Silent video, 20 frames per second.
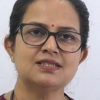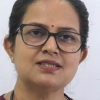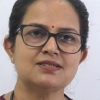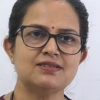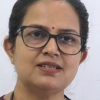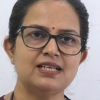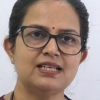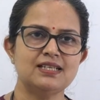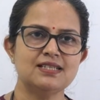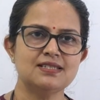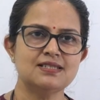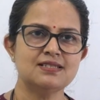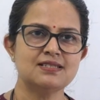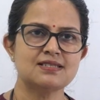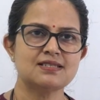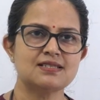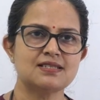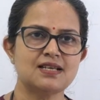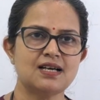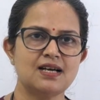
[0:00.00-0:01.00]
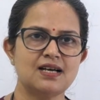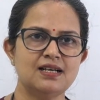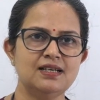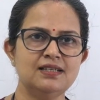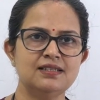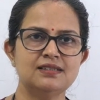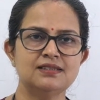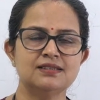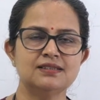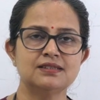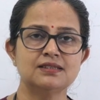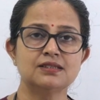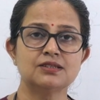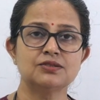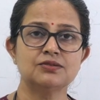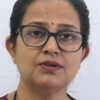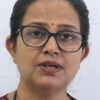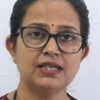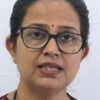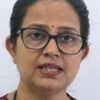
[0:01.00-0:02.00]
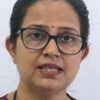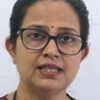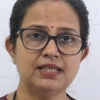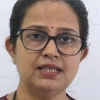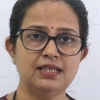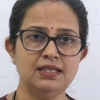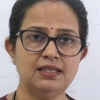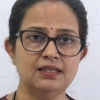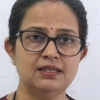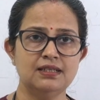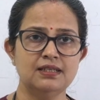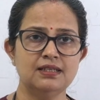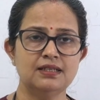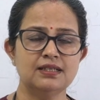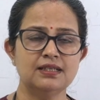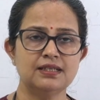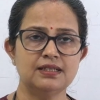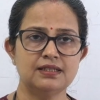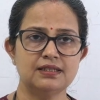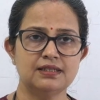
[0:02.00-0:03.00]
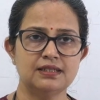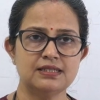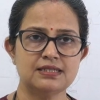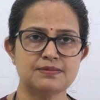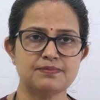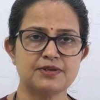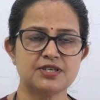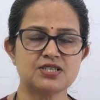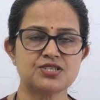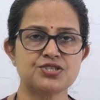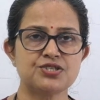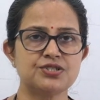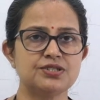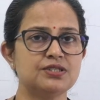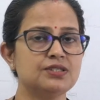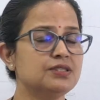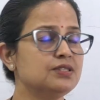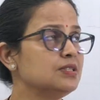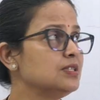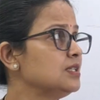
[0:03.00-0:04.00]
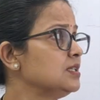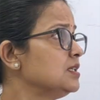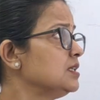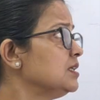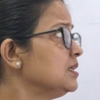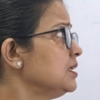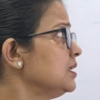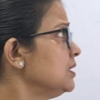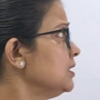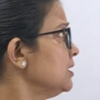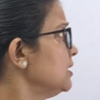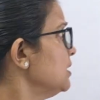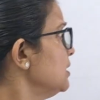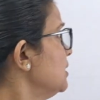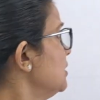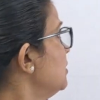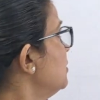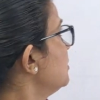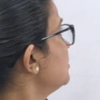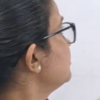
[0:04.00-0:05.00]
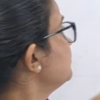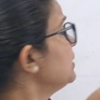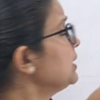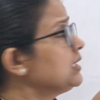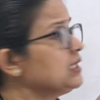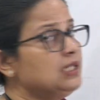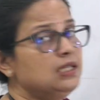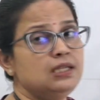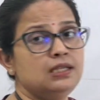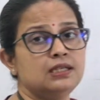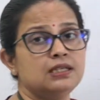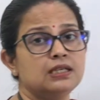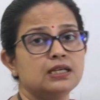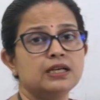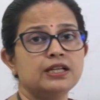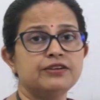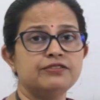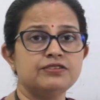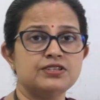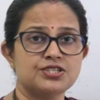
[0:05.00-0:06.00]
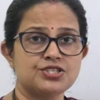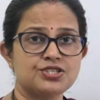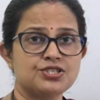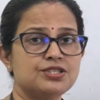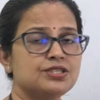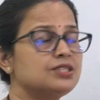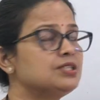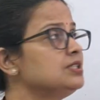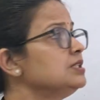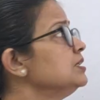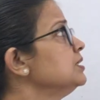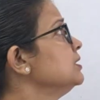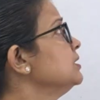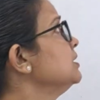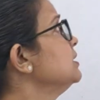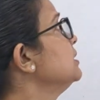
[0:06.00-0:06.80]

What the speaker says: So let us start quartile dispersion or quartile division.